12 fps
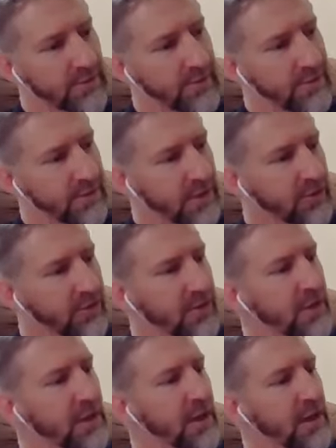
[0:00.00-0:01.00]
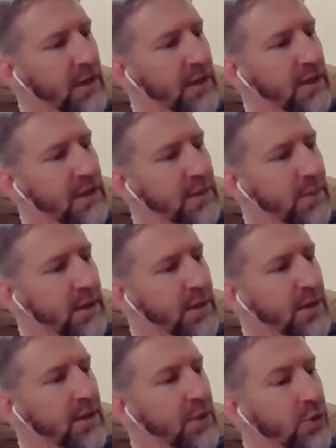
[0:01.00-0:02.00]
of affliction." He may
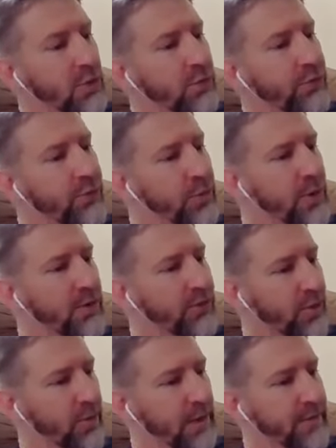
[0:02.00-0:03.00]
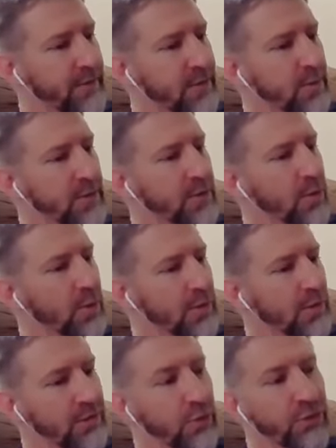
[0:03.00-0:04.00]
not know too much about family
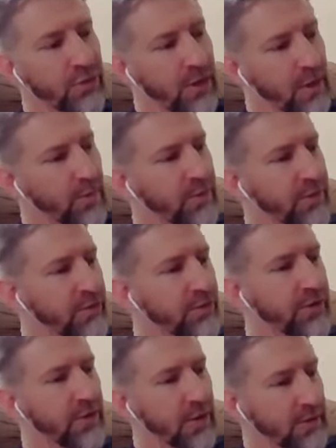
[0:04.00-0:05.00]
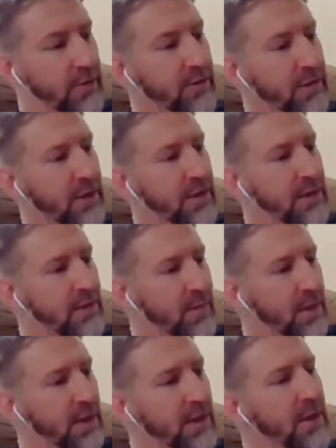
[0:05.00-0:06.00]
or social opposition. On the other hand, he
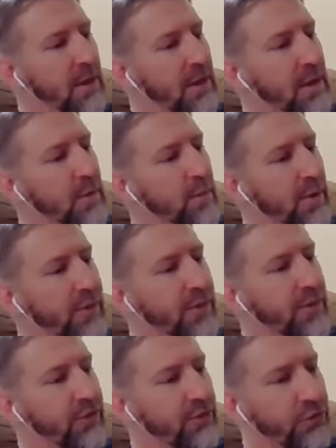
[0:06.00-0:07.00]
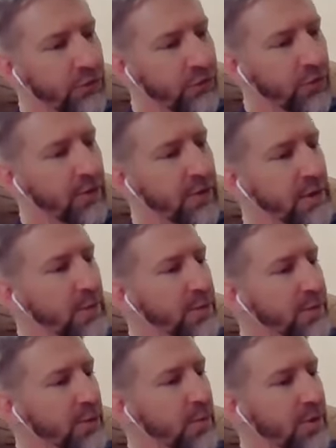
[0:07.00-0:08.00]
may, but this is sure, he will
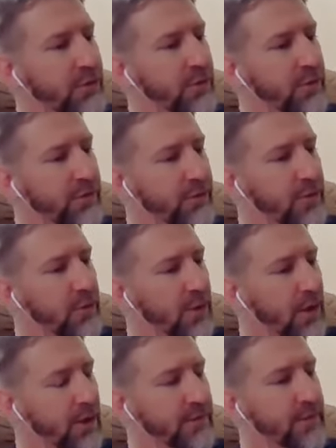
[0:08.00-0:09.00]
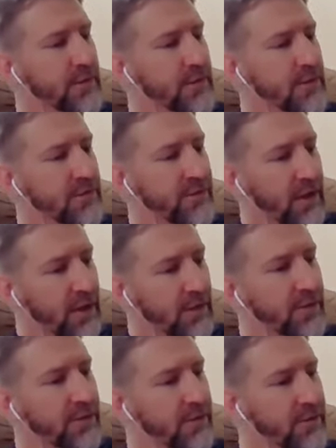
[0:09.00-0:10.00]
know much of soul conflict and of
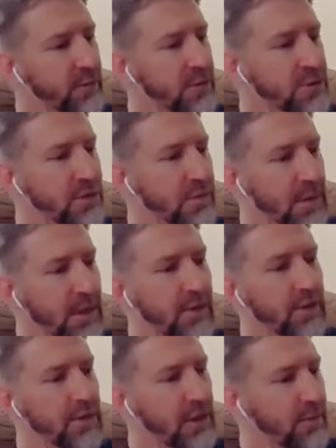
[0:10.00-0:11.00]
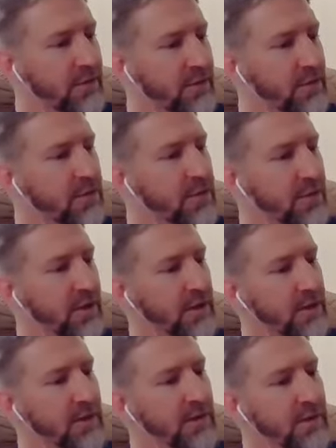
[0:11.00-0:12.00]
silences which may create
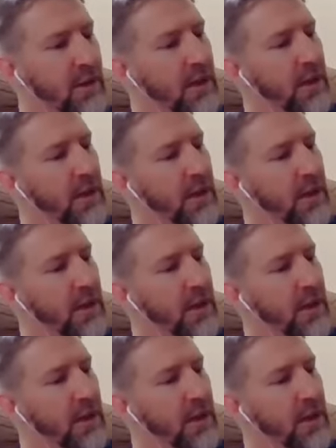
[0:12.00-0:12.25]
misunderstandings